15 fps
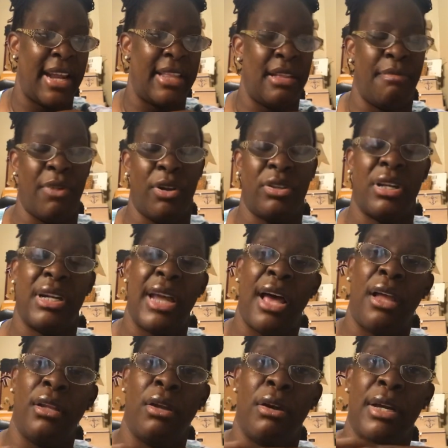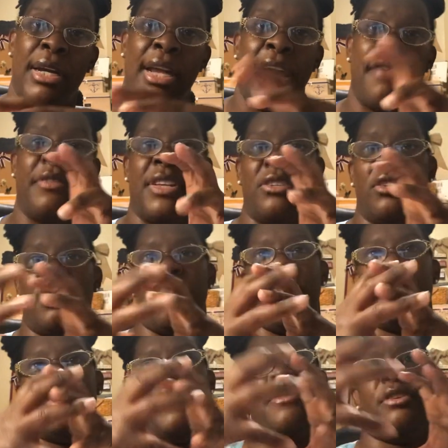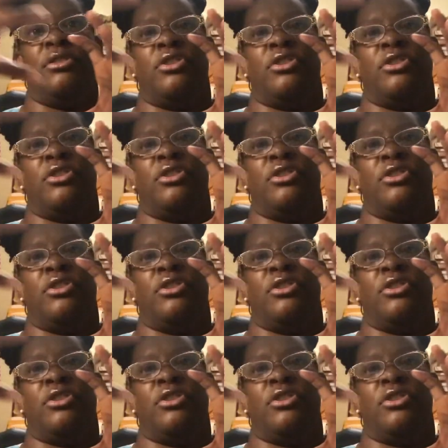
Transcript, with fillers: if they sat in the birth canal long enough.